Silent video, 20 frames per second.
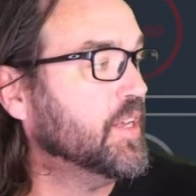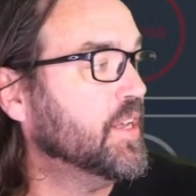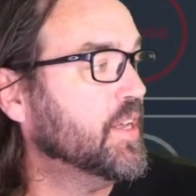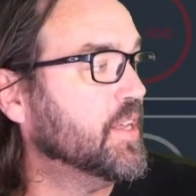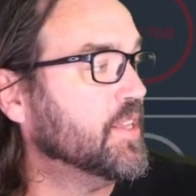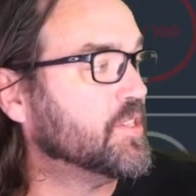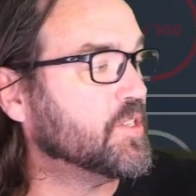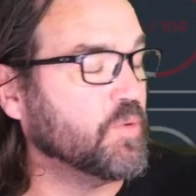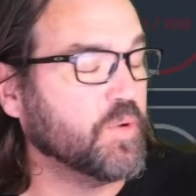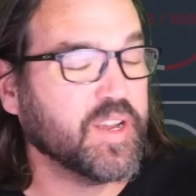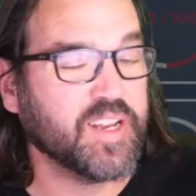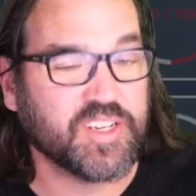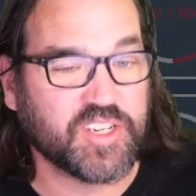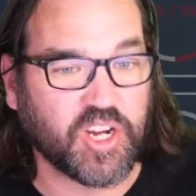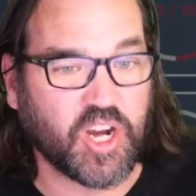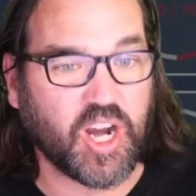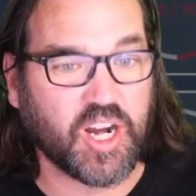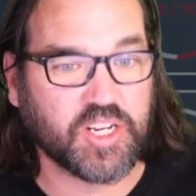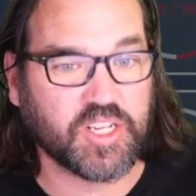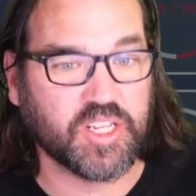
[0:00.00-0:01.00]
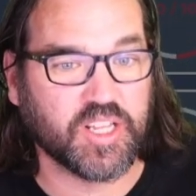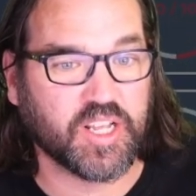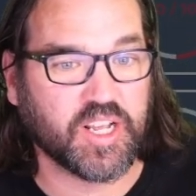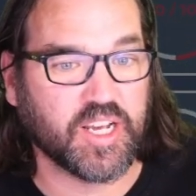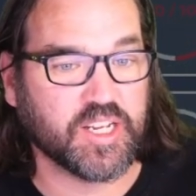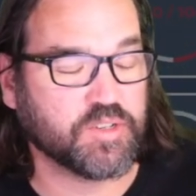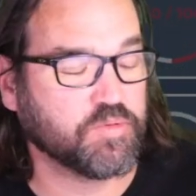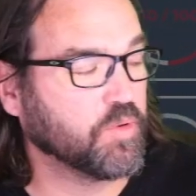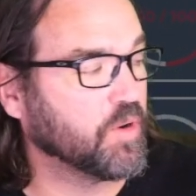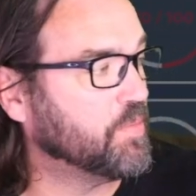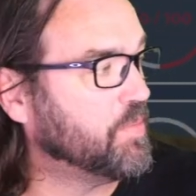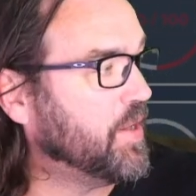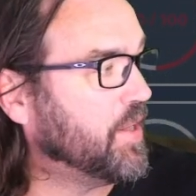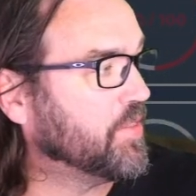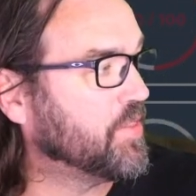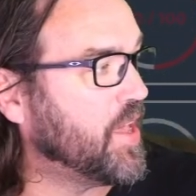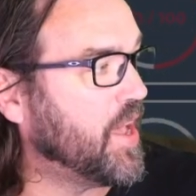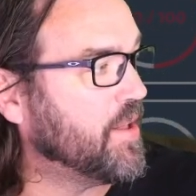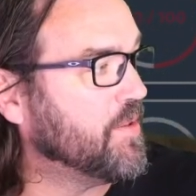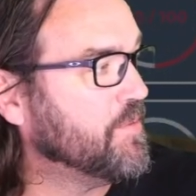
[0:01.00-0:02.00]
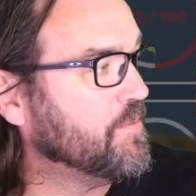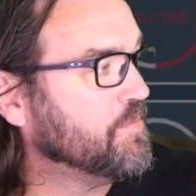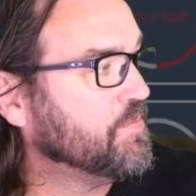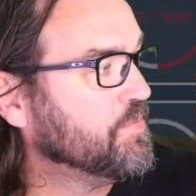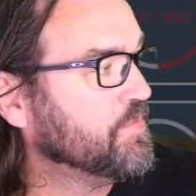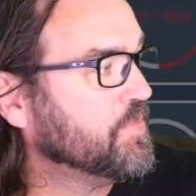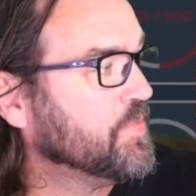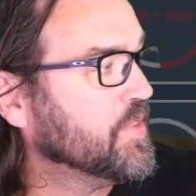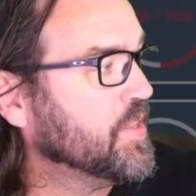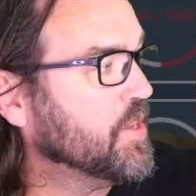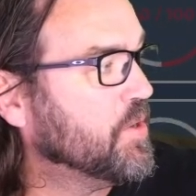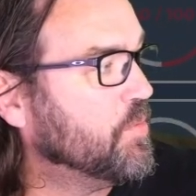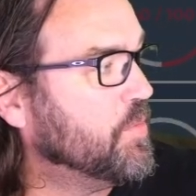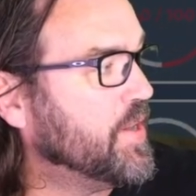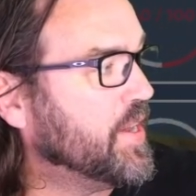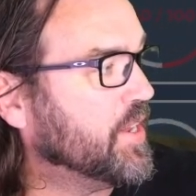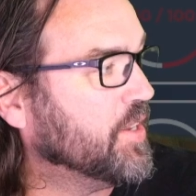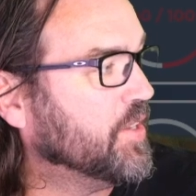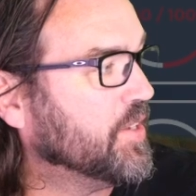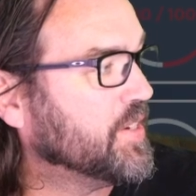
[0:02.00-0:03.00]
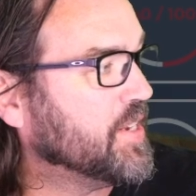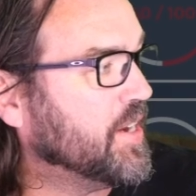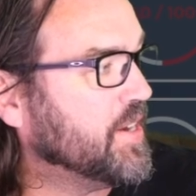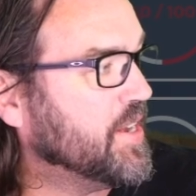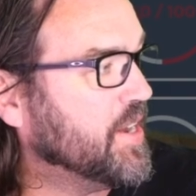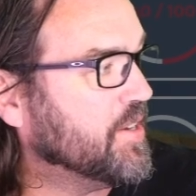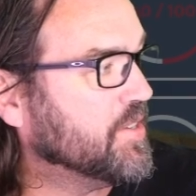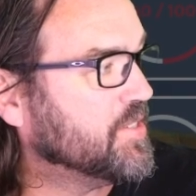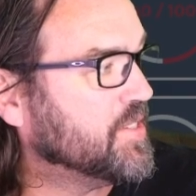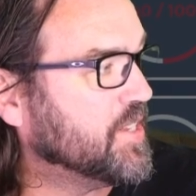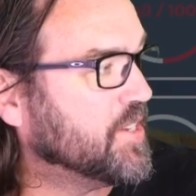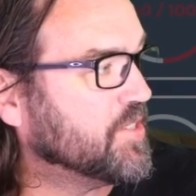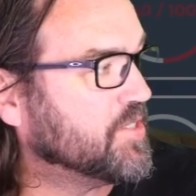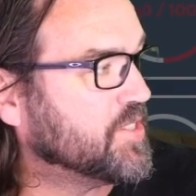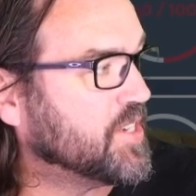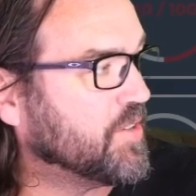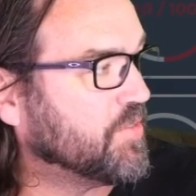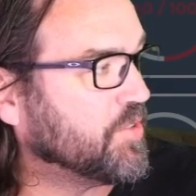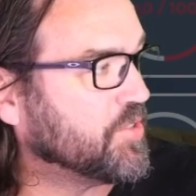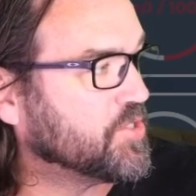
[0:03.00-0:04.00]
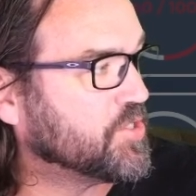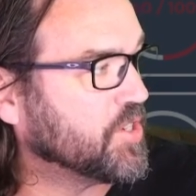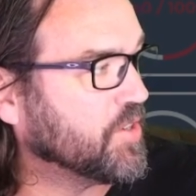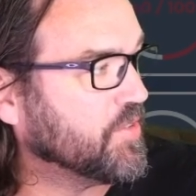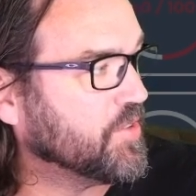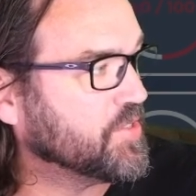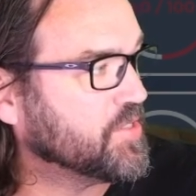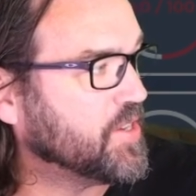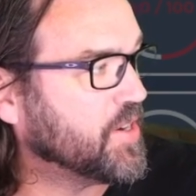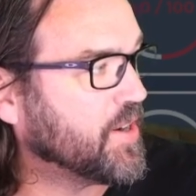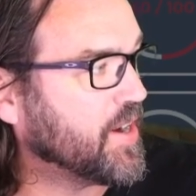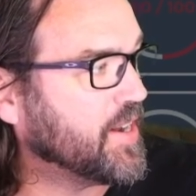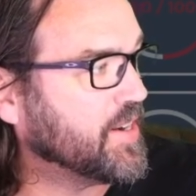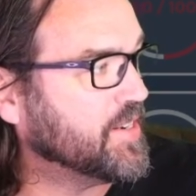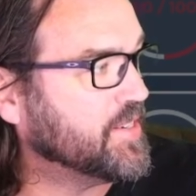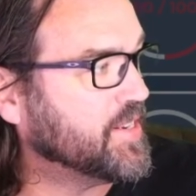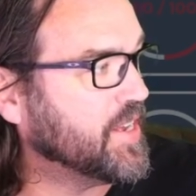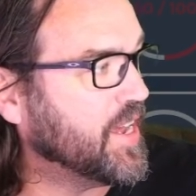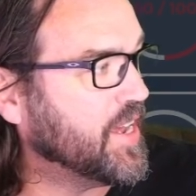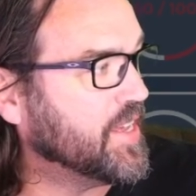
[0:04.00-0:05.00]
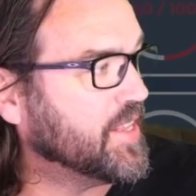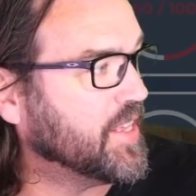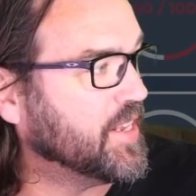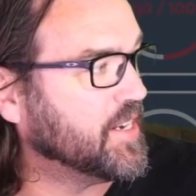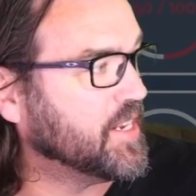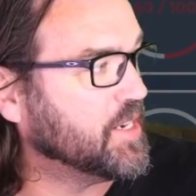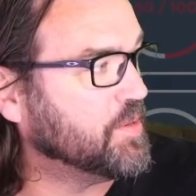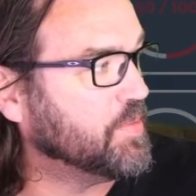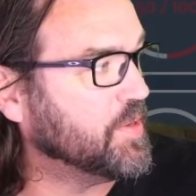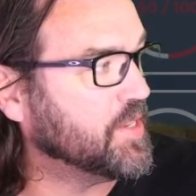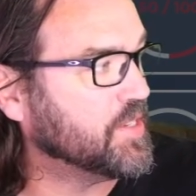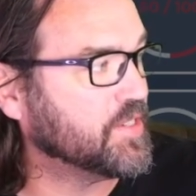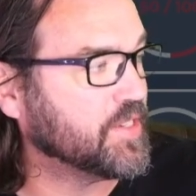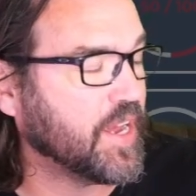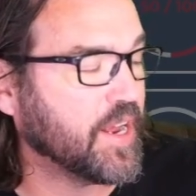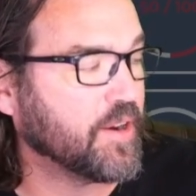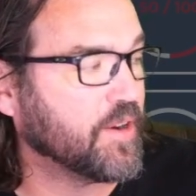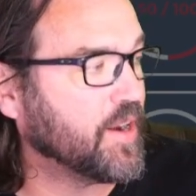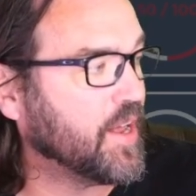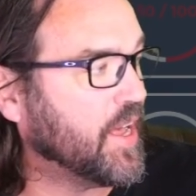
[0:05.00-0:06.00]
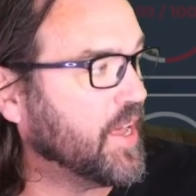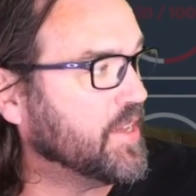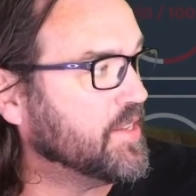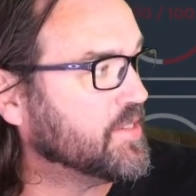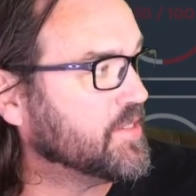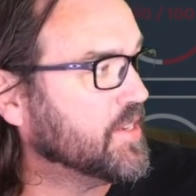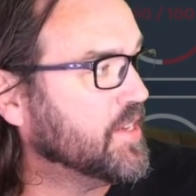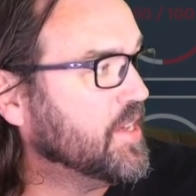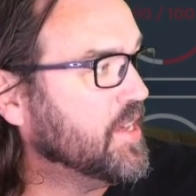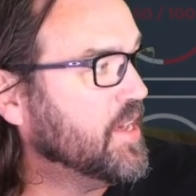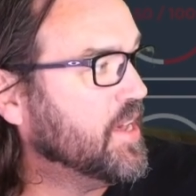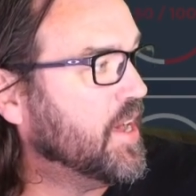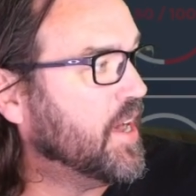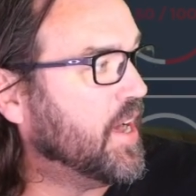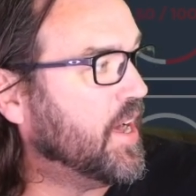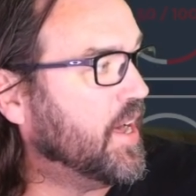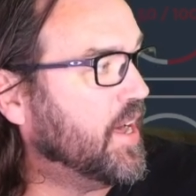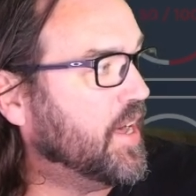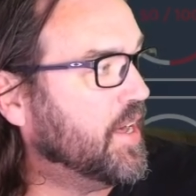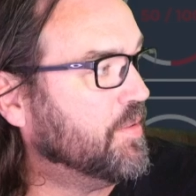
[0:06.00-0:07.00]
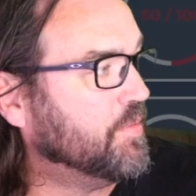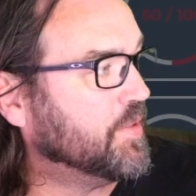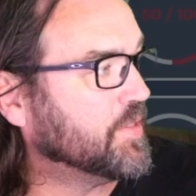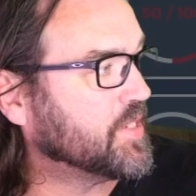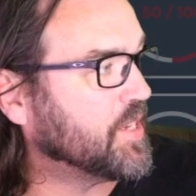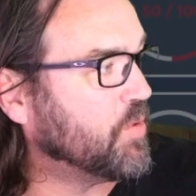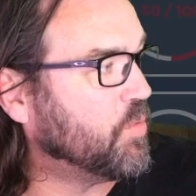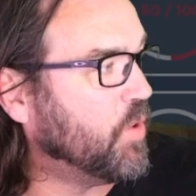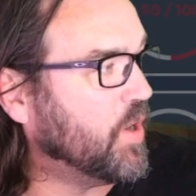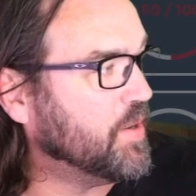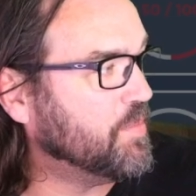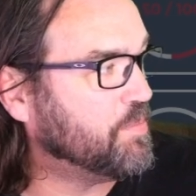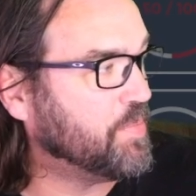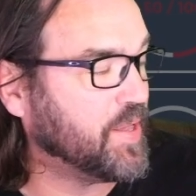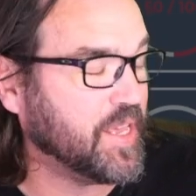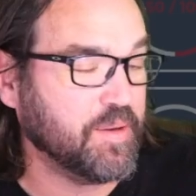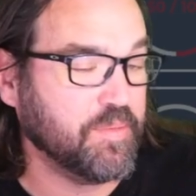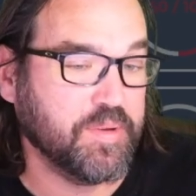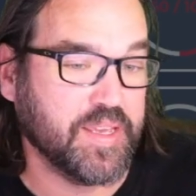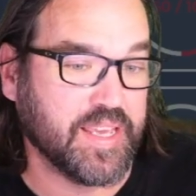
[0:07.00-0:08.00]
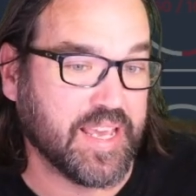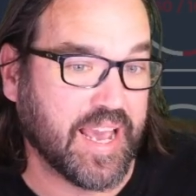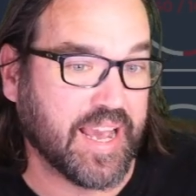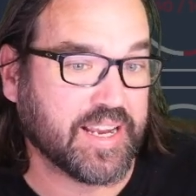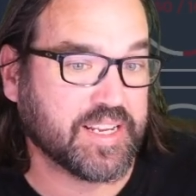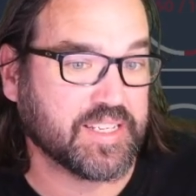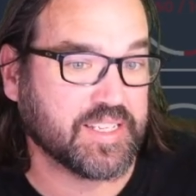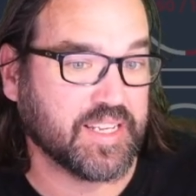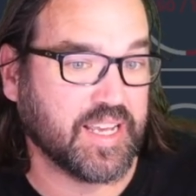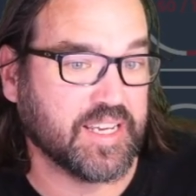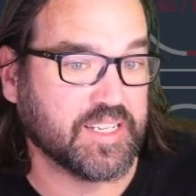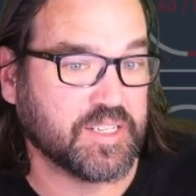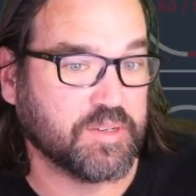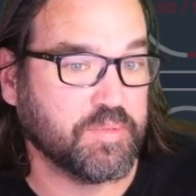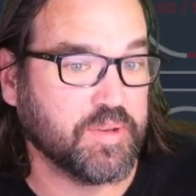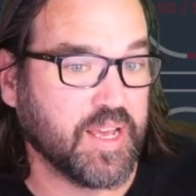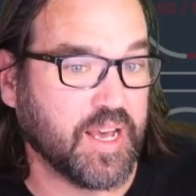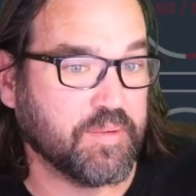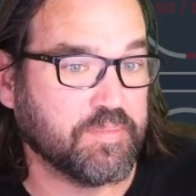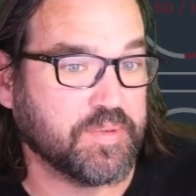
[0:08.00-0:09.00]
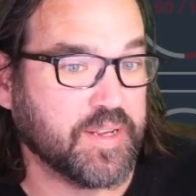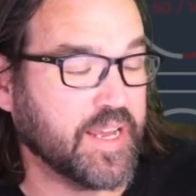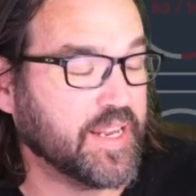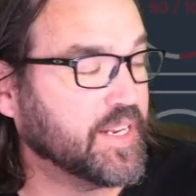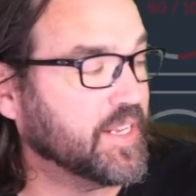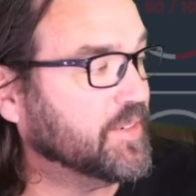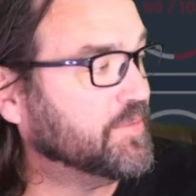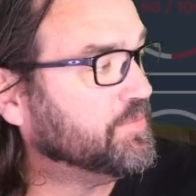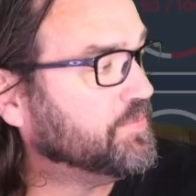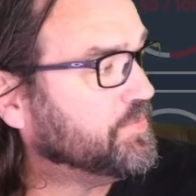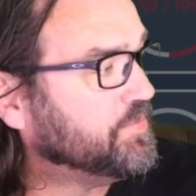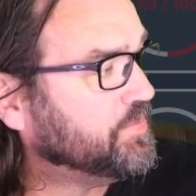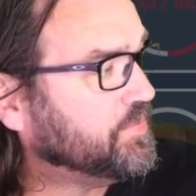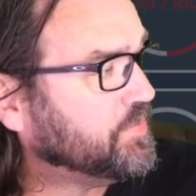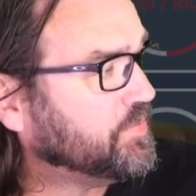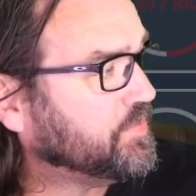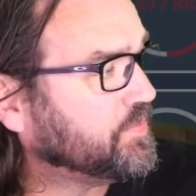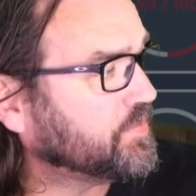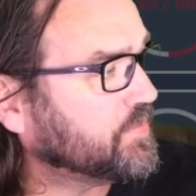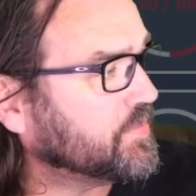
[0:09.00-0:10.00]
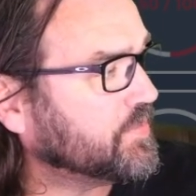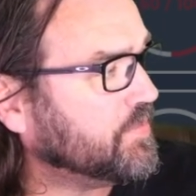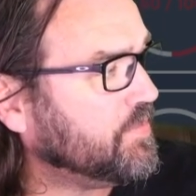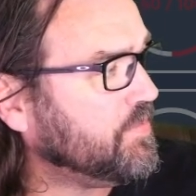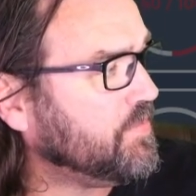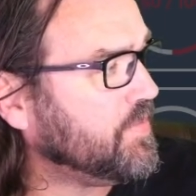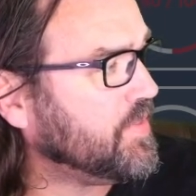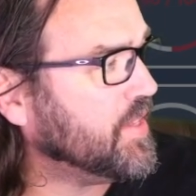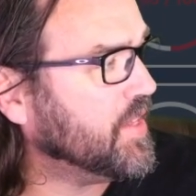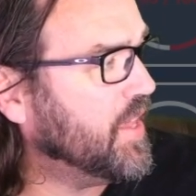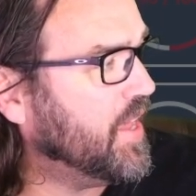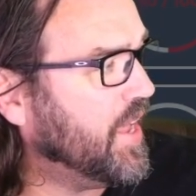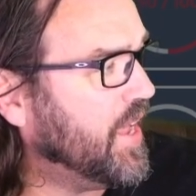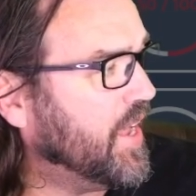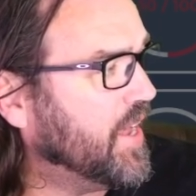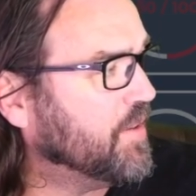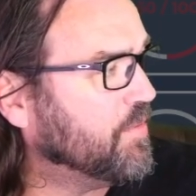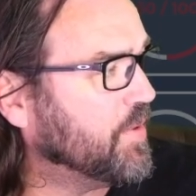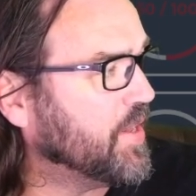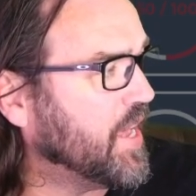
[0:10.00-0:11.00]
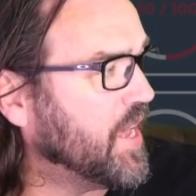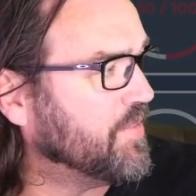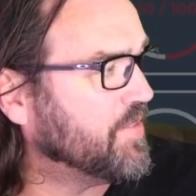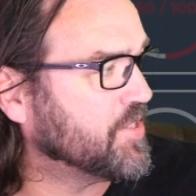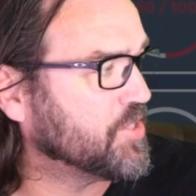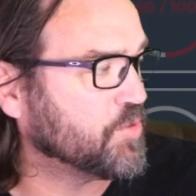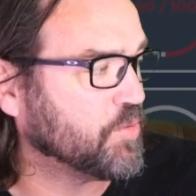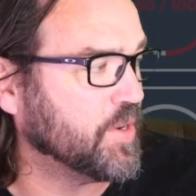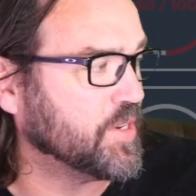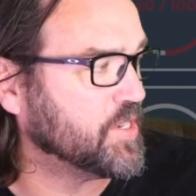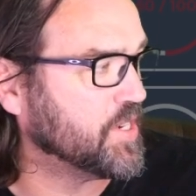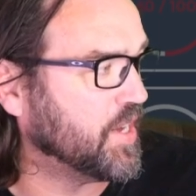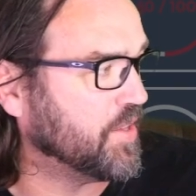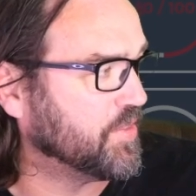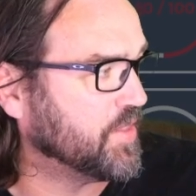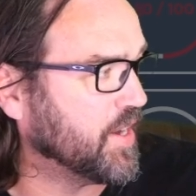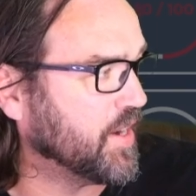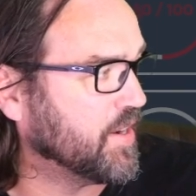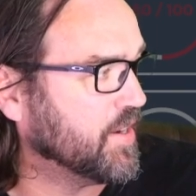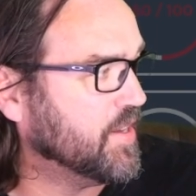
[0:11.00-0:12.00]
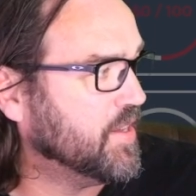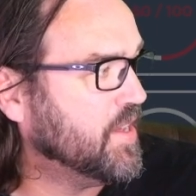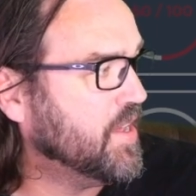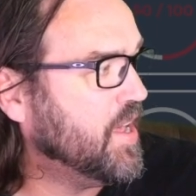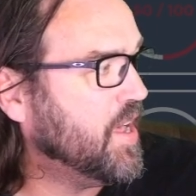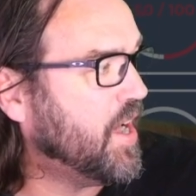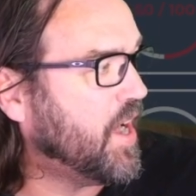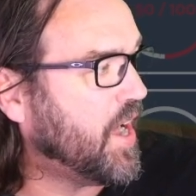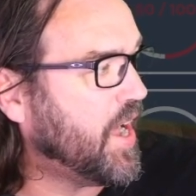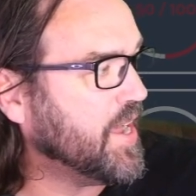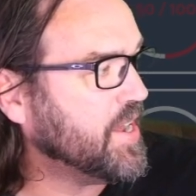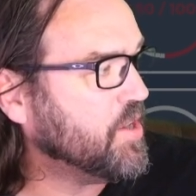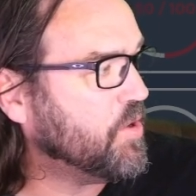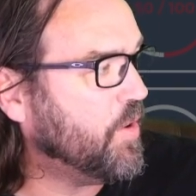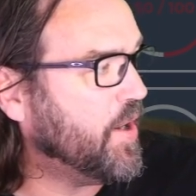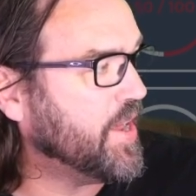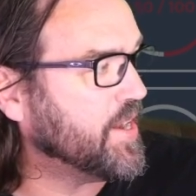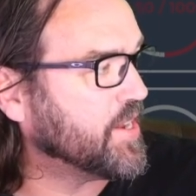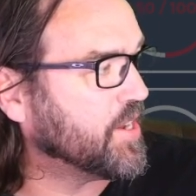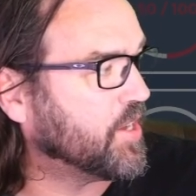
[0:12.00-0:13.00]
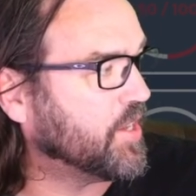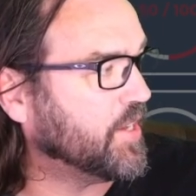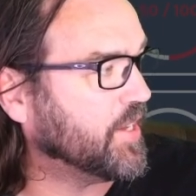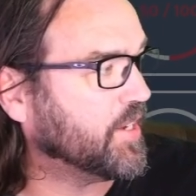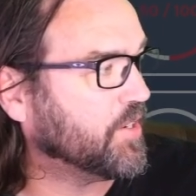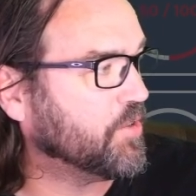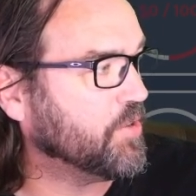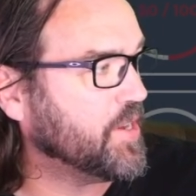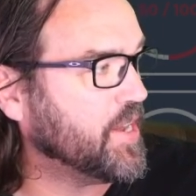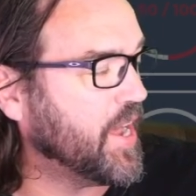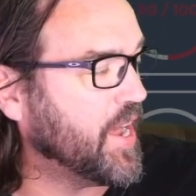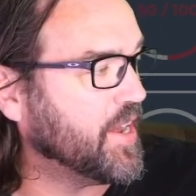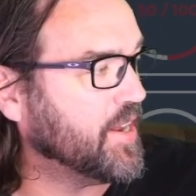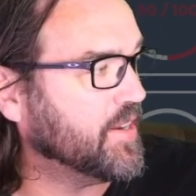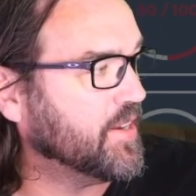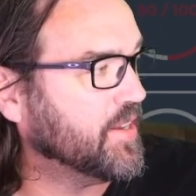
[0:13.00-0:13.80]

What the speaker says: So we can talk to the customer about that. We can look down here and see there's several servers that are out of date and need to be standardized. Looks like one PBX has to be updated. And we have a switch out there. I can go ahead and click create.